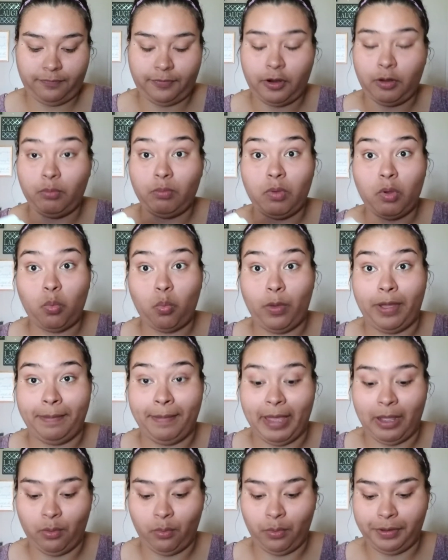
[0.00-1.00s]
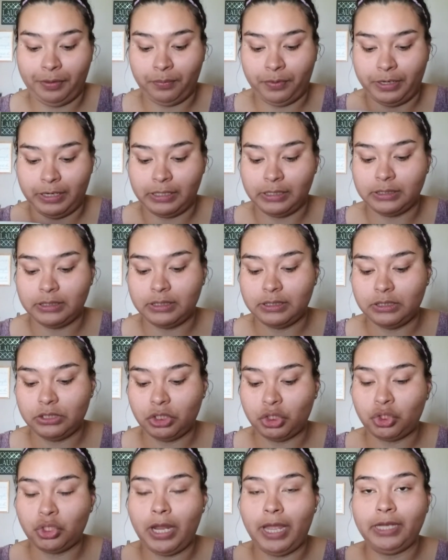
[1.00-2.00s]
from way back when when I
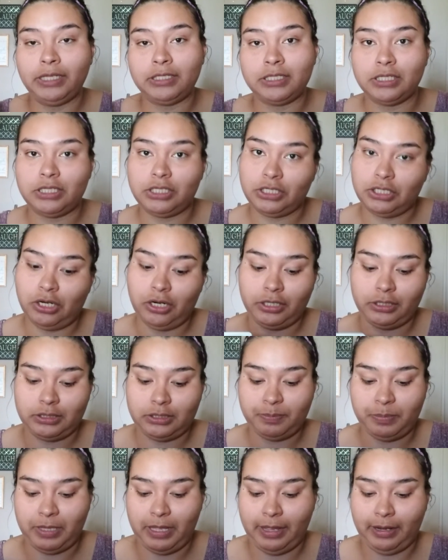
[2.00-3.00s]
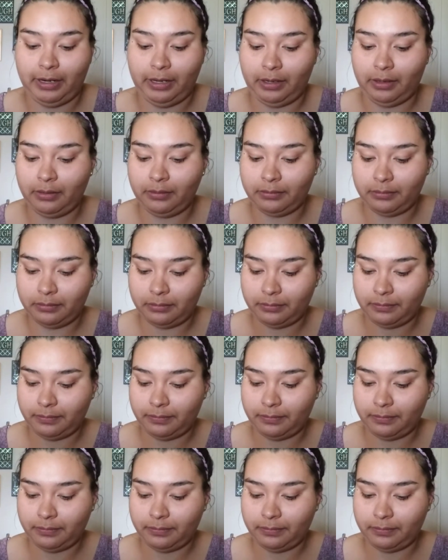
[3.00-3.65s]
tried to start planning.